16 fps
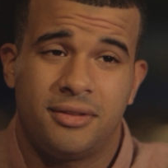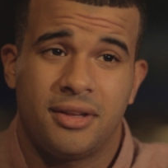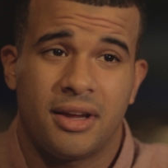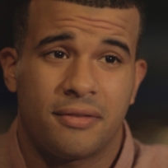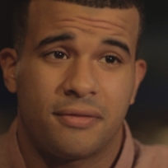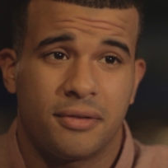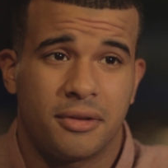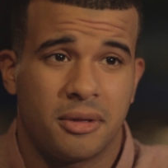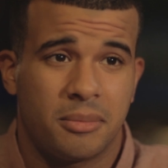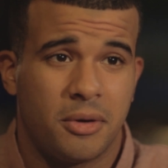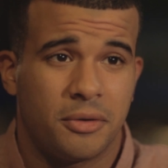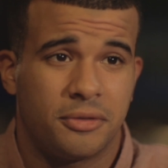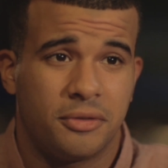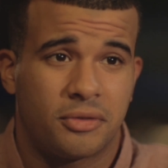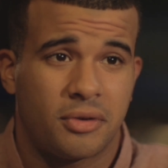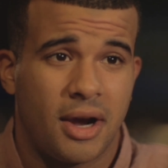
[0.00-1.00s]
definitely the
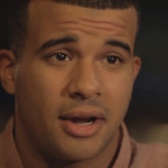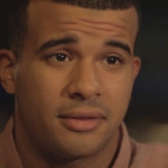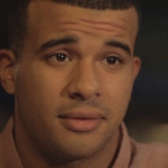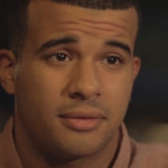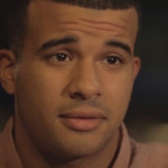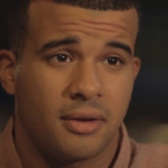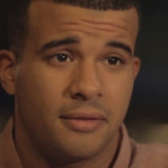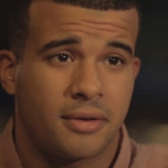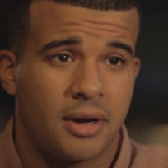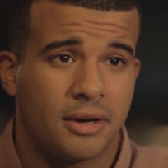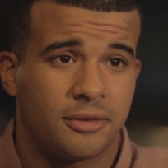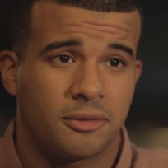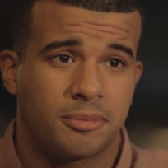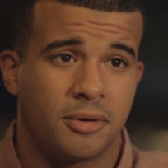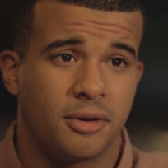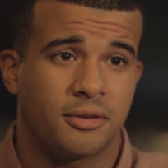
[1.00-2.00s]
most attractive,
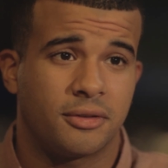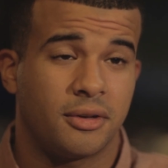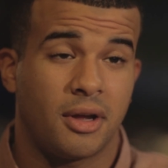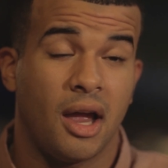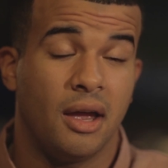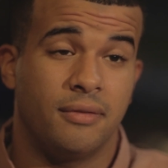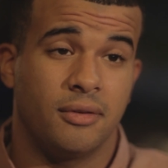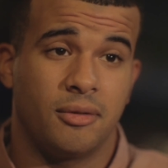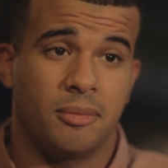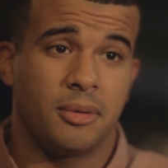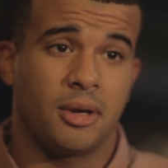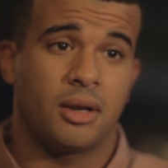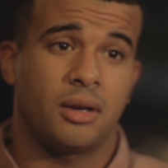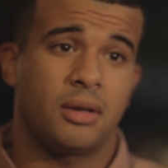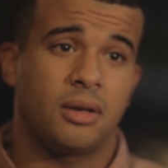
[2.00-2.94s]
self-conscious person I've ever met.